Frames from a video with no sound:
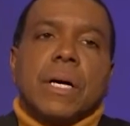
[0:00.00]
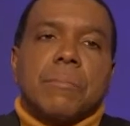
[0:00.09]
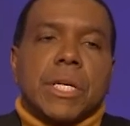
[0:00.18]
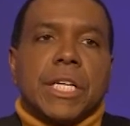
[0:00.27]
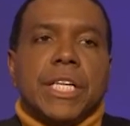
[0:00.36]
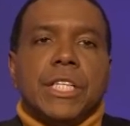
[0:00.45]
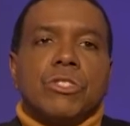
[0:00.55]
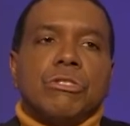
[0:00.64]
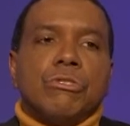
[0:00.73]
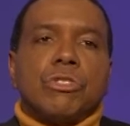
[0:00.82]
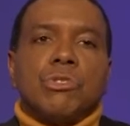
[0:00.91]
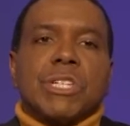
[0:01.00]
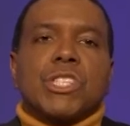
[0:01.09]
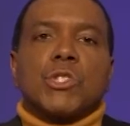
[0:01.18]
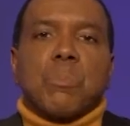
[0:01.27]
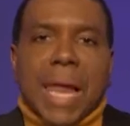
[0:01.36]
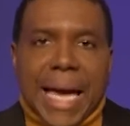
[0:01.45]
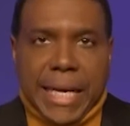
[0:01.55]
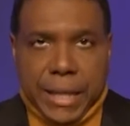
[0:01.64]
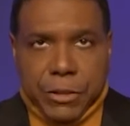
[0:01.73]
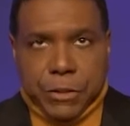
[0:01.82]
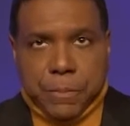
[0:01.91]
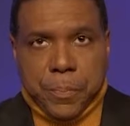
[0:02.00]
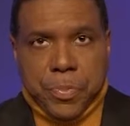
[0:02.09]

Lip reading: I'm going to need you to explain it.